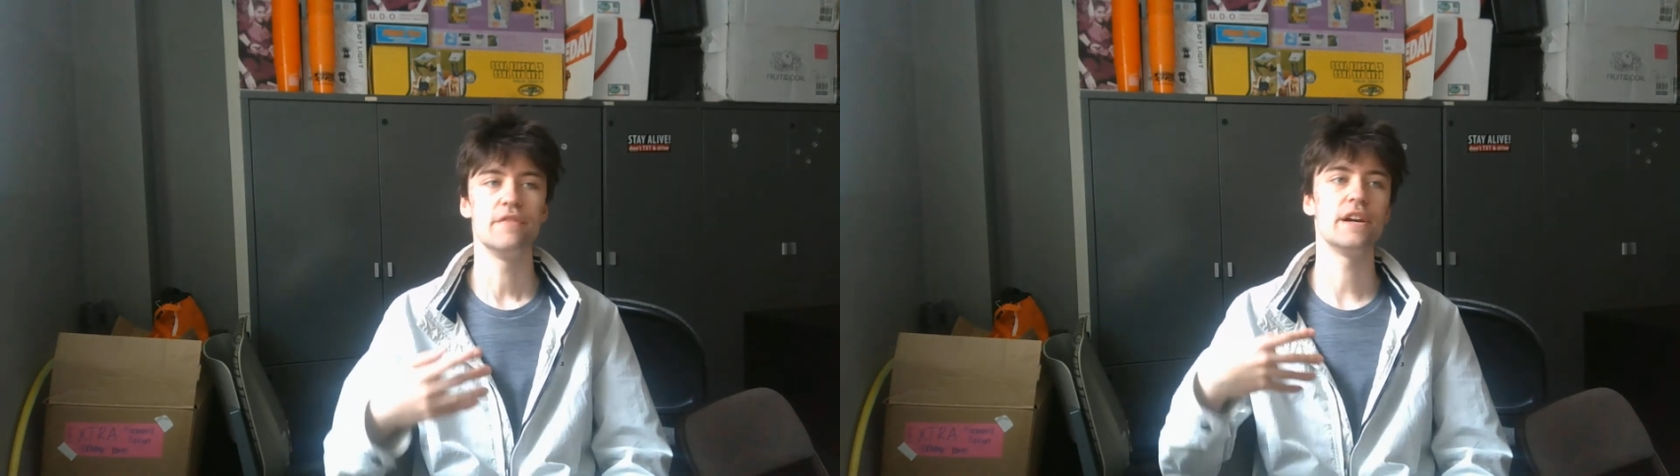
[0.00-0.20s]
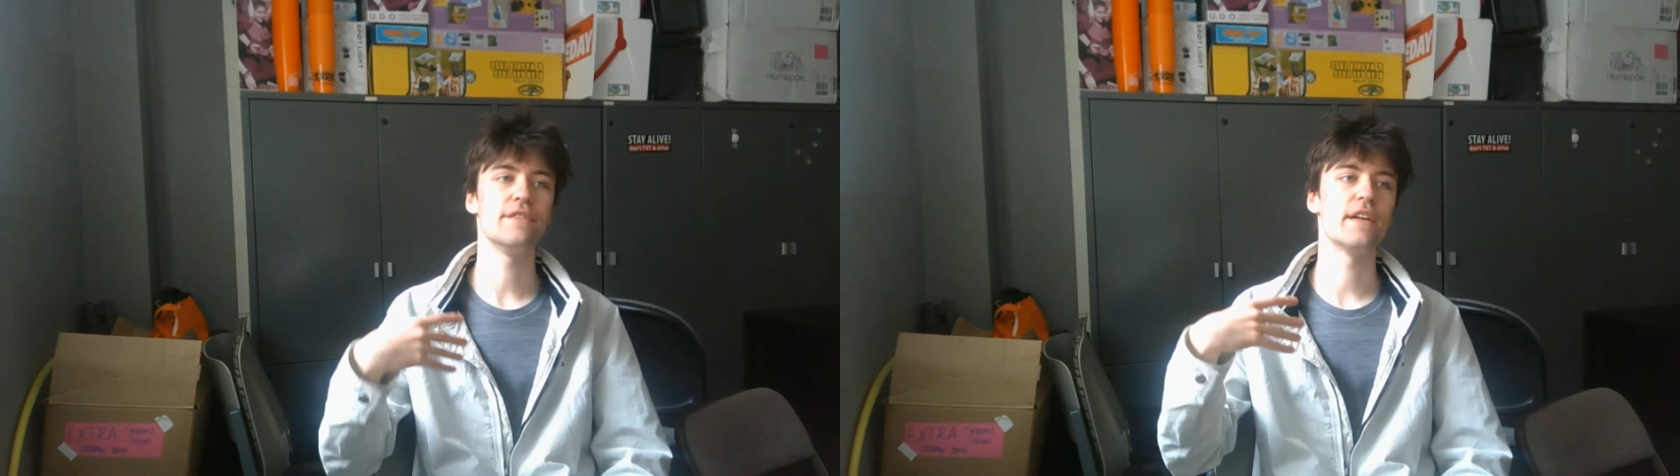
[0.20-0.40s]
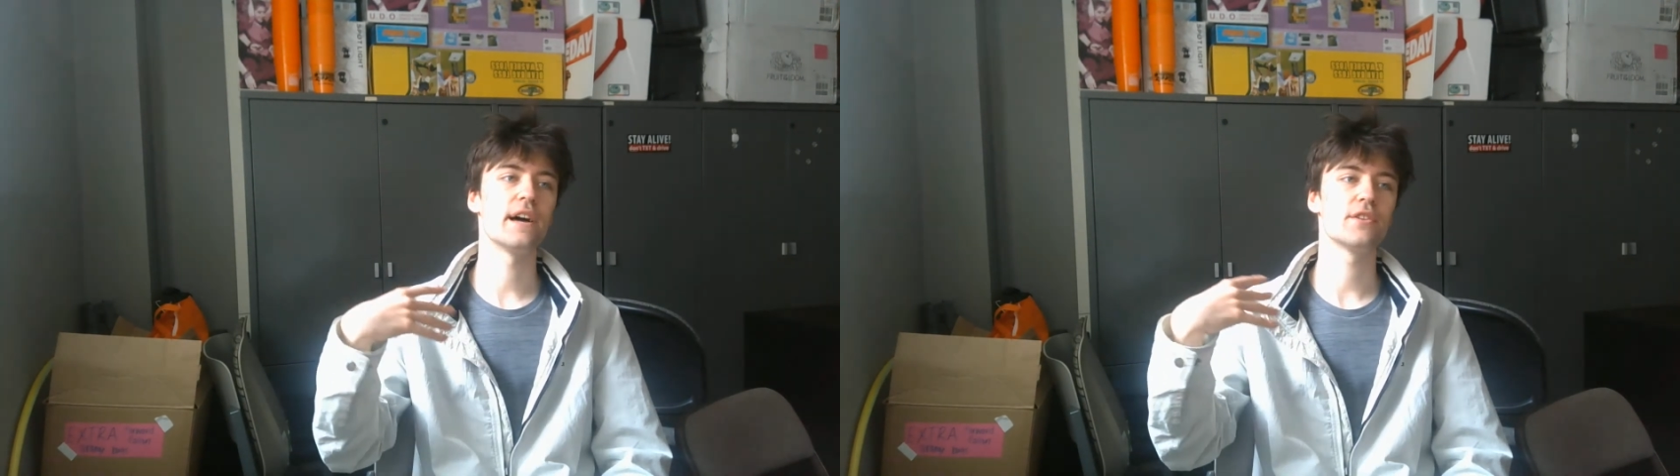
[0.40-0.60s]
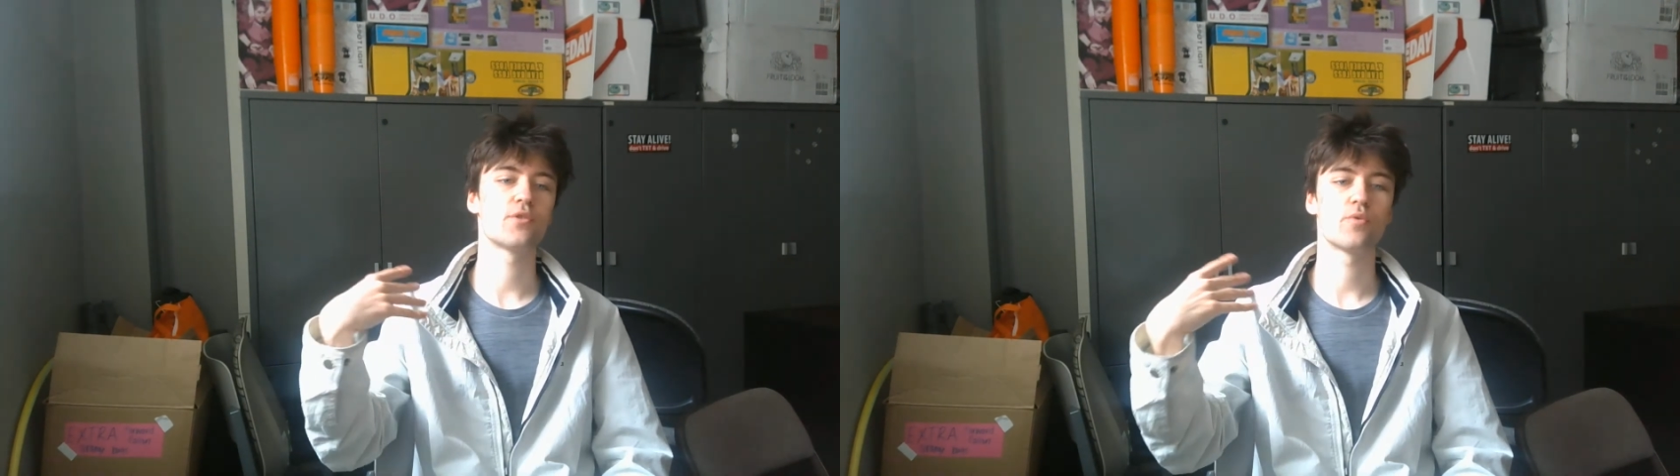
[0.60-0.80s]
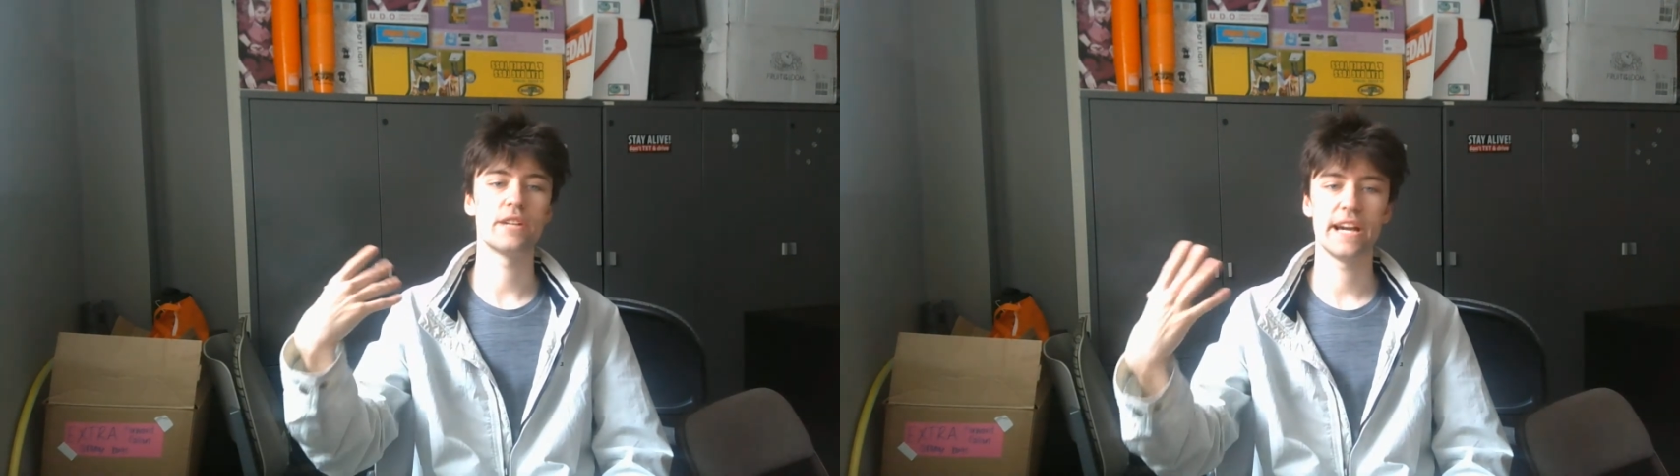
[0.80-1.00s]
They then
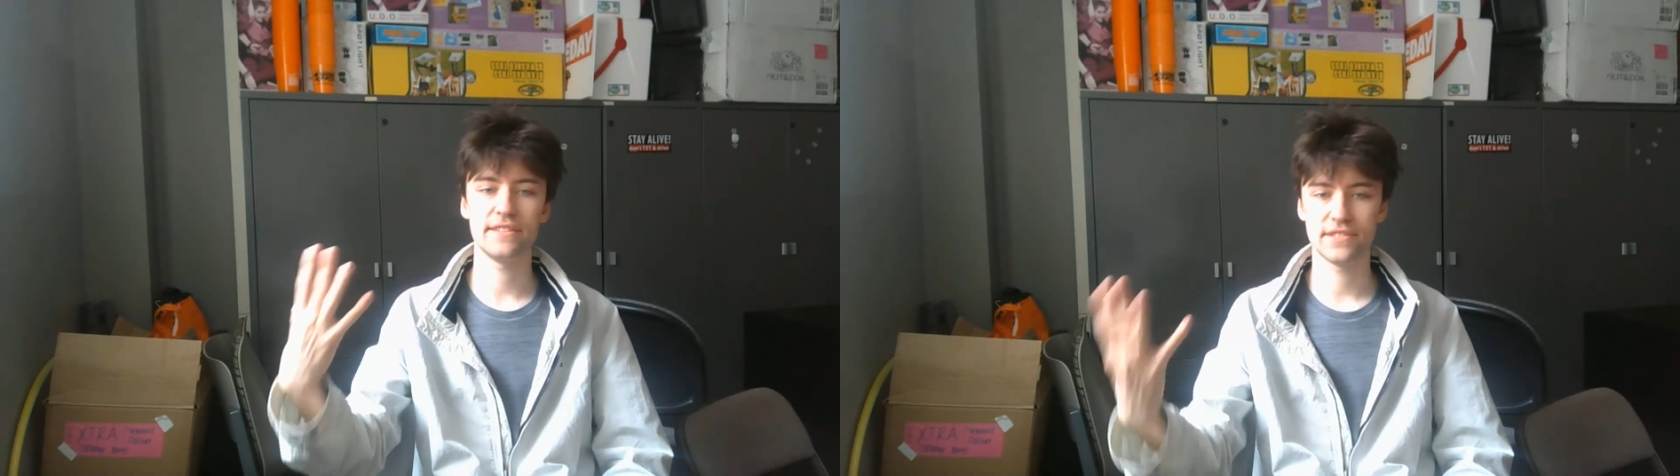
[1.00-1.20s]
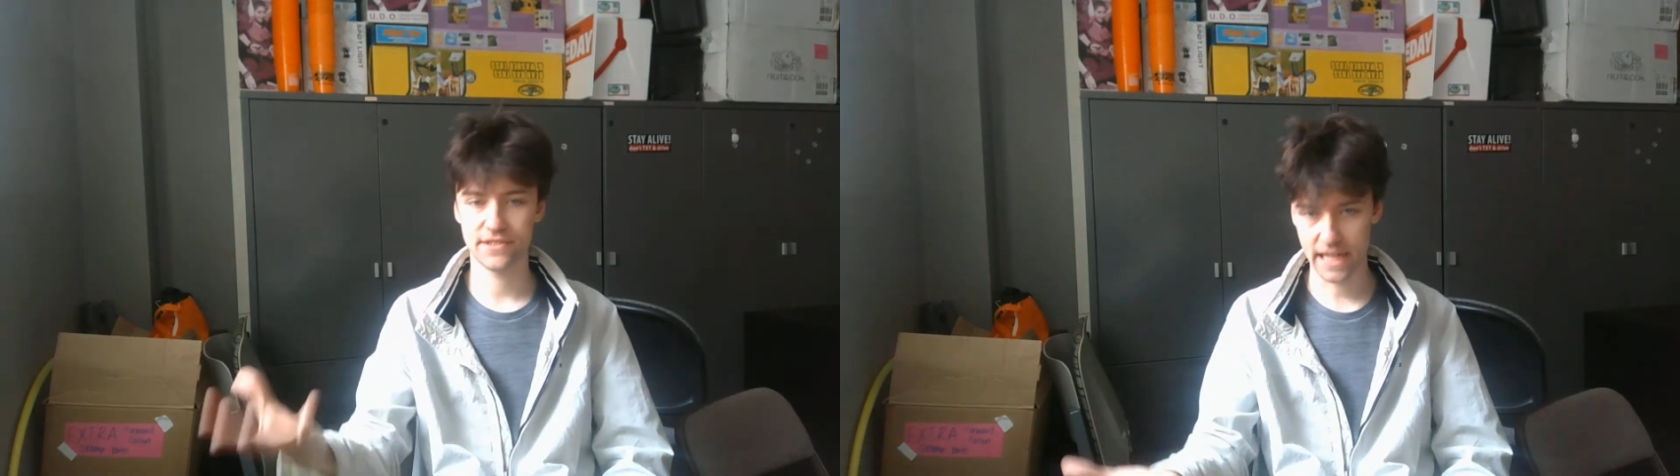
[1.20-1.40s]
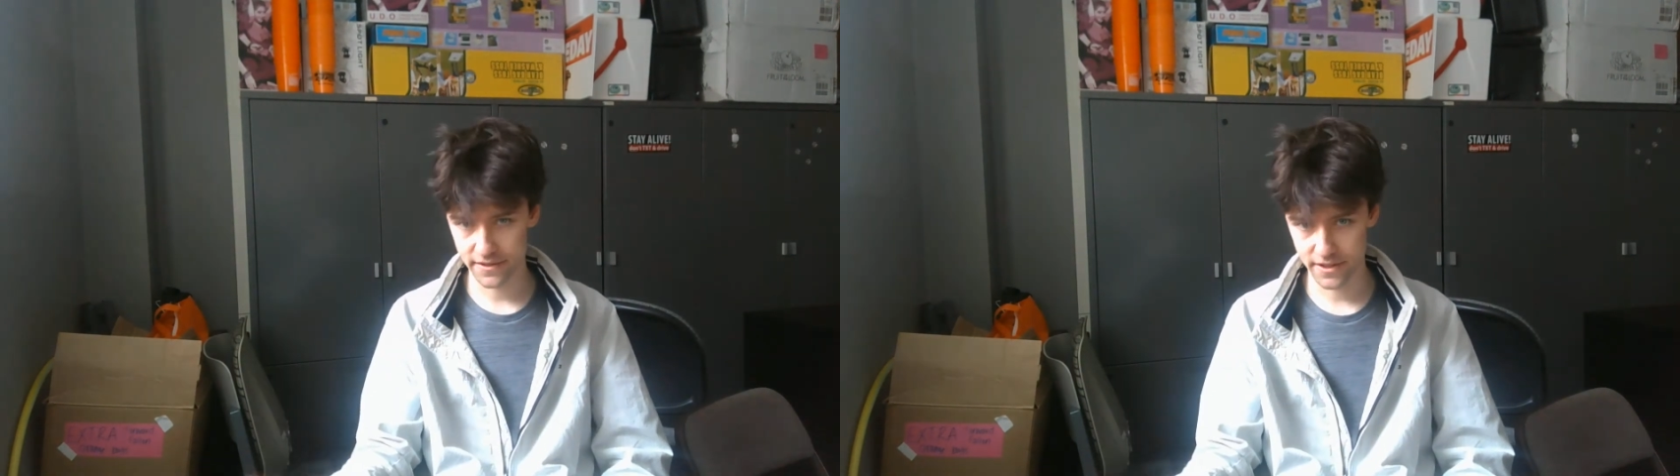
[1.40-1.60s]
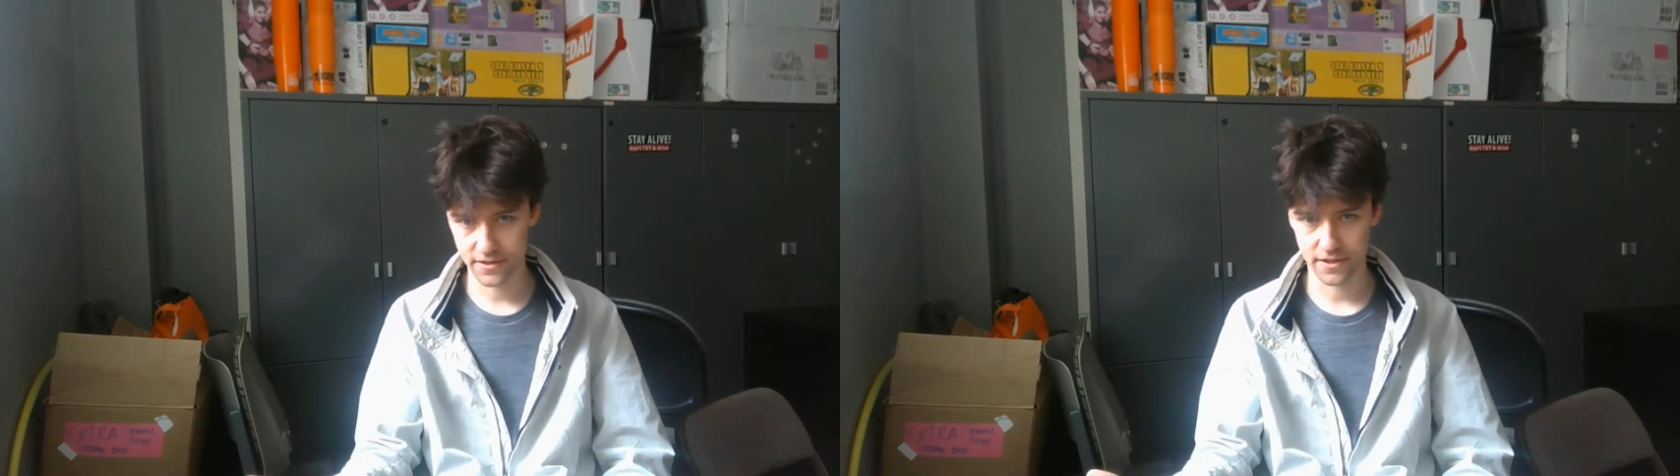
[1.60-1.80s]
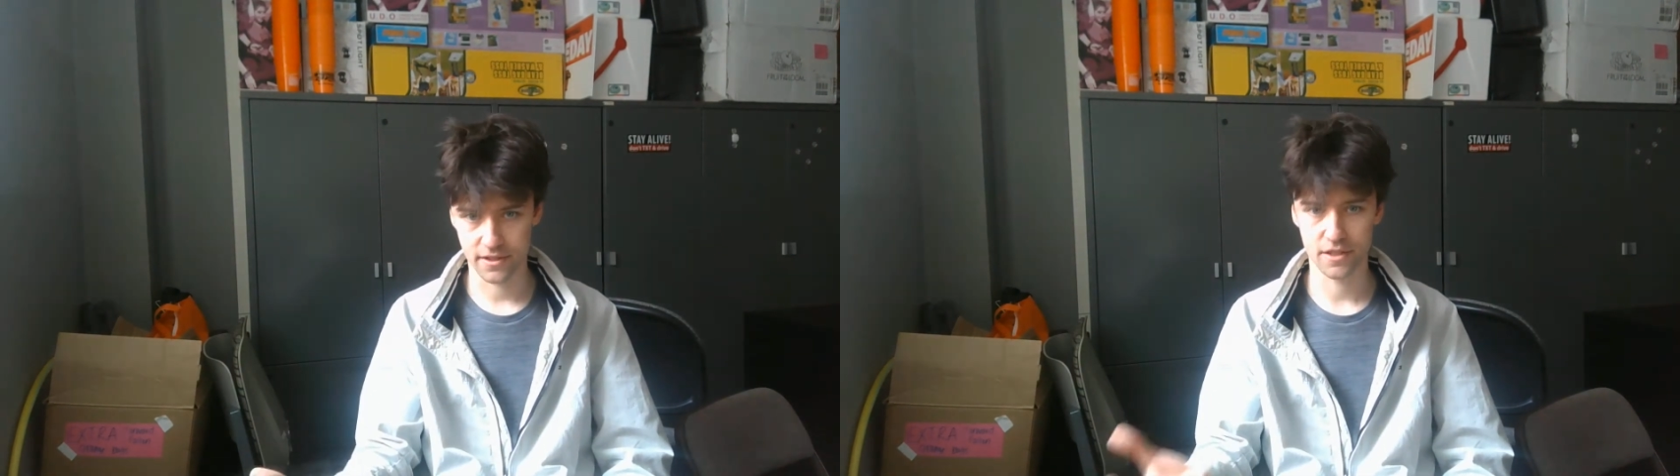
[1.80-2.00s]
create
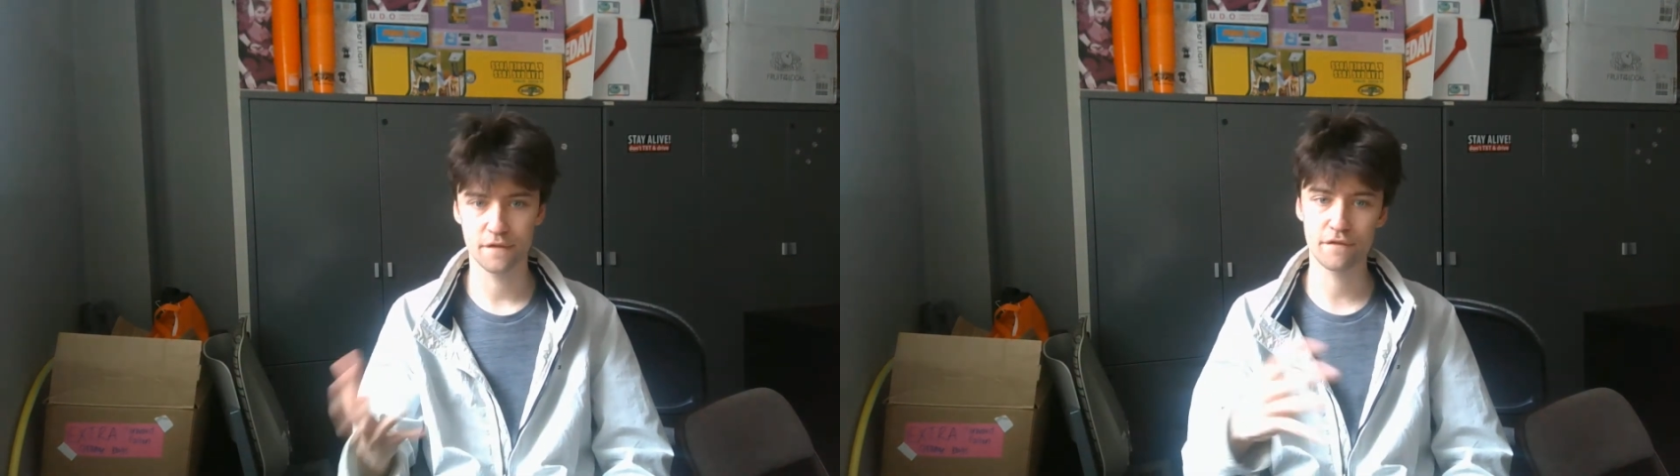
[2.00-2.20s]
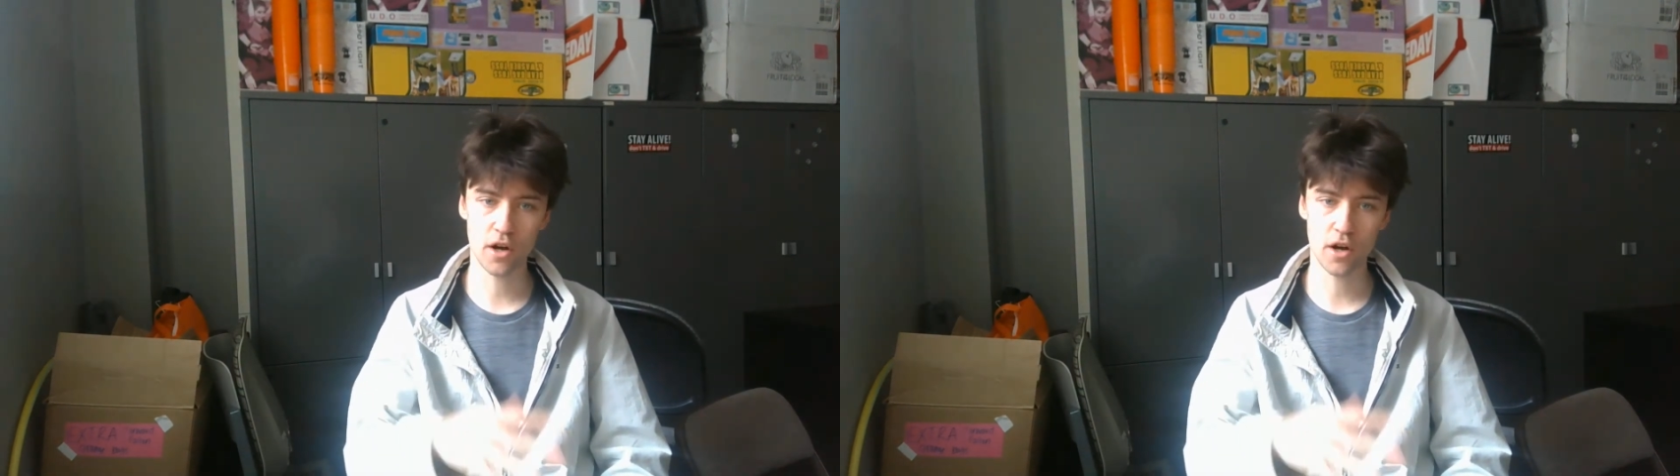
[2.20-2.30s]
sentences